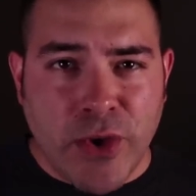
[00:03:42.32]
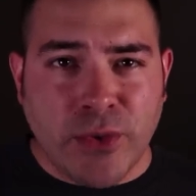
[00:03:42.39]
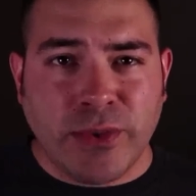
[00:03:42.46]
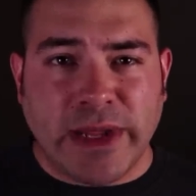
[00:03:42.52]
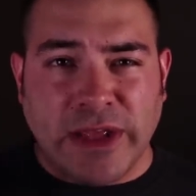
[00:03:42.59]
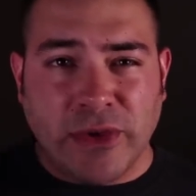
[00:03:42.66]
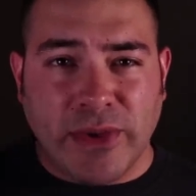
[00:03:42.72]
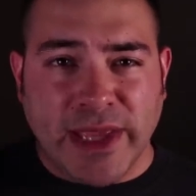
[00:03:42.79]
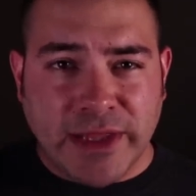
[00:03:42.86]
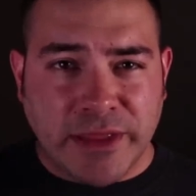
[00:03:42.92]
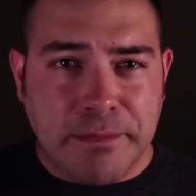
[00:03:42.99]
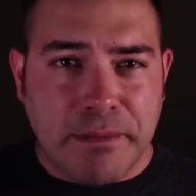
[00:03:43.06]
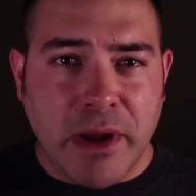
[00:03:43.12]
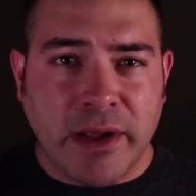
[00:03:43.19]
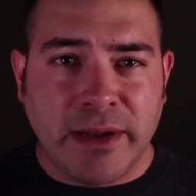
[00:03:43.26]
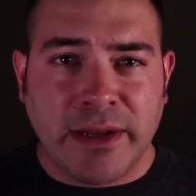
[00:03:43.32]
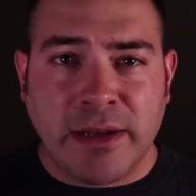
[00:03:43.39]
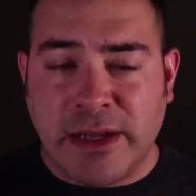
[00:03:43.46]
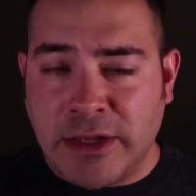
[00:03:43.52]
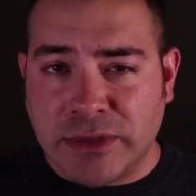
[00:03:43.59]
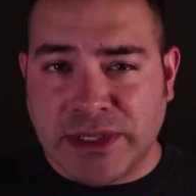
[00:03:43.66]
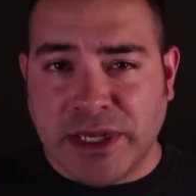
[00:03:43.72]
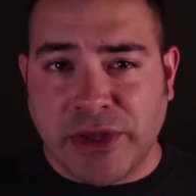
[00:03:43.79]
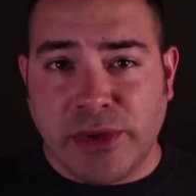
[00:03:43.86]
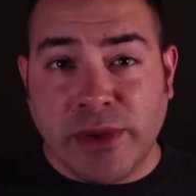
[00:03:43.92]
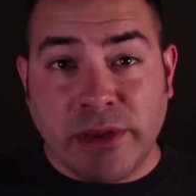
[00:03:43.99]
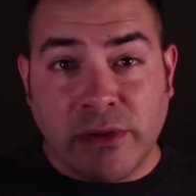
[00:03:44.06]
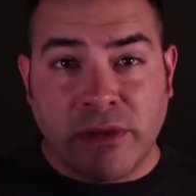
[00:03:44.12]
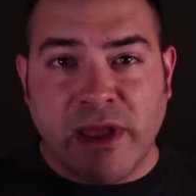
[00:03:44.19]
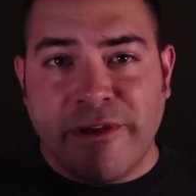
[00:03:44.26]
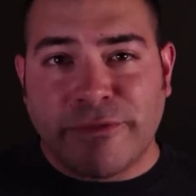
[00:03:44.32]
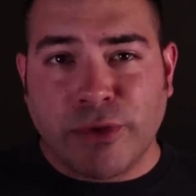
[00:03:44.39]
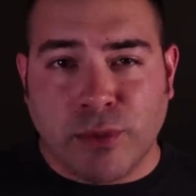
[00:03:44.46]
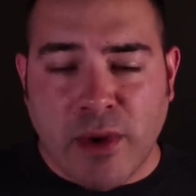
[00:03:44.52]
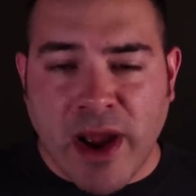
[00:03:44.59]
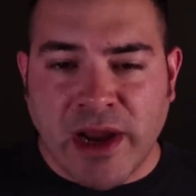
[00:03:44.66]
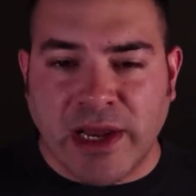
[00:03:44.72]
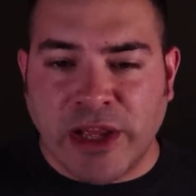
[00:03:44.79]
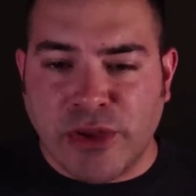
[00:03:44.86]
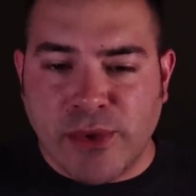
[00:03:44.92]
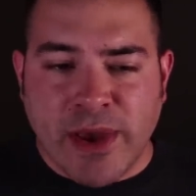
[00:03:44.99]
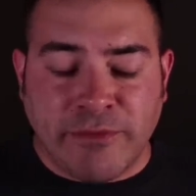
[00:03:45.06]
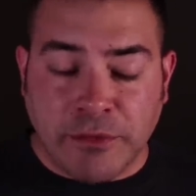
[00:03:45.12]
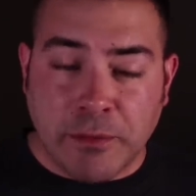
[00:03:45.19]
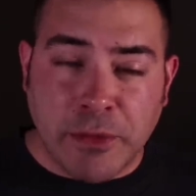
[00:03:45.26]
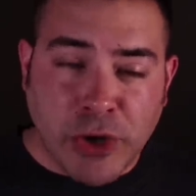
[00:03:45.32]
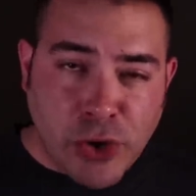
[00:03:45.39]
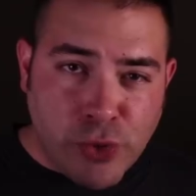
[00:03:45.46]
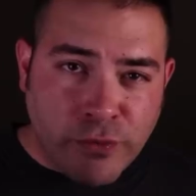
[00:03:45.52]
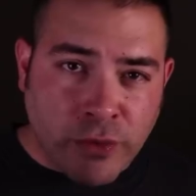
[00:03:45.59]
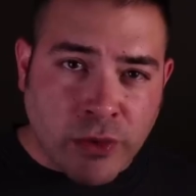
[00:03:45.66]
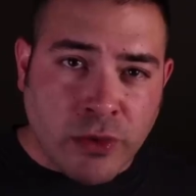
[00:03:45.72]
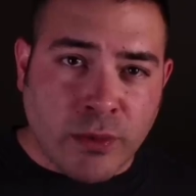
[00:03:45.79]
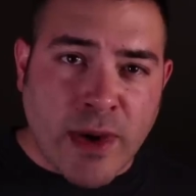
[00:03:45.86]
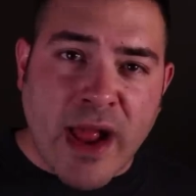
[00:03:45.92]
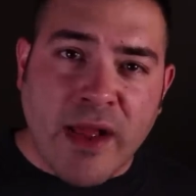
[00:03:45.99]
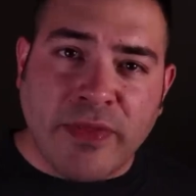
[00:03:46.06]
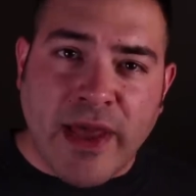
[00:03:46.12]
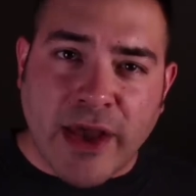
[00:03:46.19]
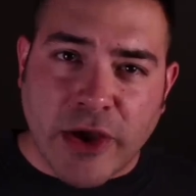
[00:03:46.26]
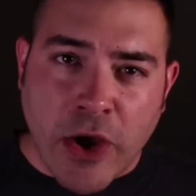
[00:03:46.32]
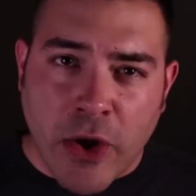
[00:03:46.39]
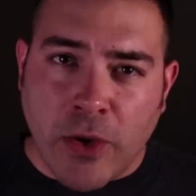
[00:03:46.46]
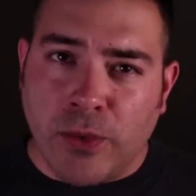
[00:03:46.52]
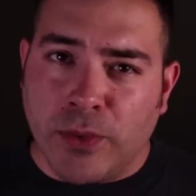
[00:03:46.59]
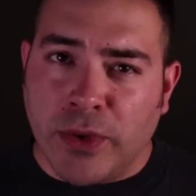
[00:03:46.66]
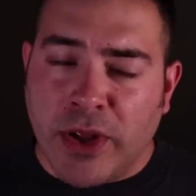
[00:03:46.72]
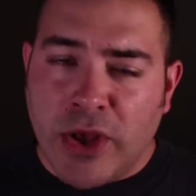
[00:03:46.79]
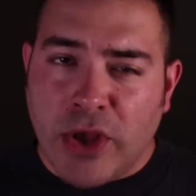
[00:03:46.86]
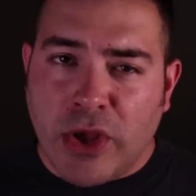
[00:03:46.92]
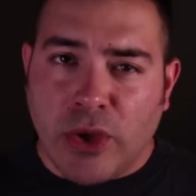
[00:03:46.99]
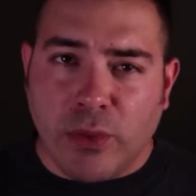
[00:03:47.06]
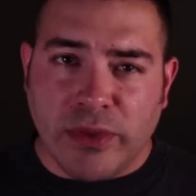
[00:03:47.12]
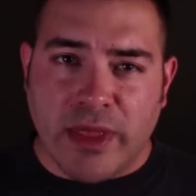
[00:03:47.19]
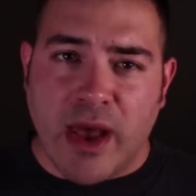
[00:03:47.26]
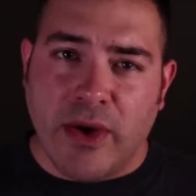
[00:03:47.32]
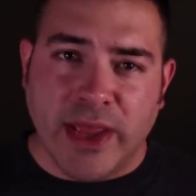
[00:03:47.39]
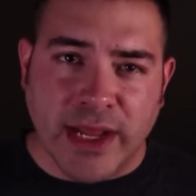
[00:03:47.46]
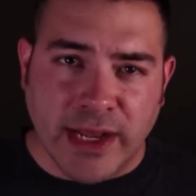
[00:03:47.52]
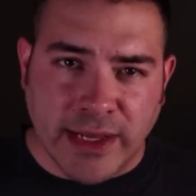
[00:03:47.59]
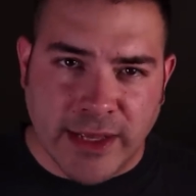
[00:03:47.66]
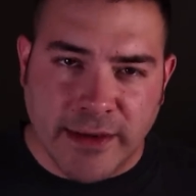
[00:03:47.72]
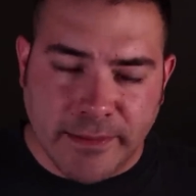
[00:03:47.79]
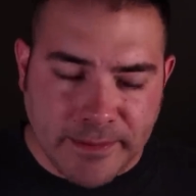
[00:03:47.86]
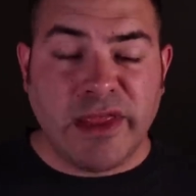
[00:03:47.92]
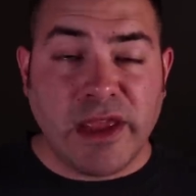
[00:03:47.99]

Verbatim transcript: cone, he'll hit the button and he'll tell you either left or right, and you have to maneuver around that cone without hitting it.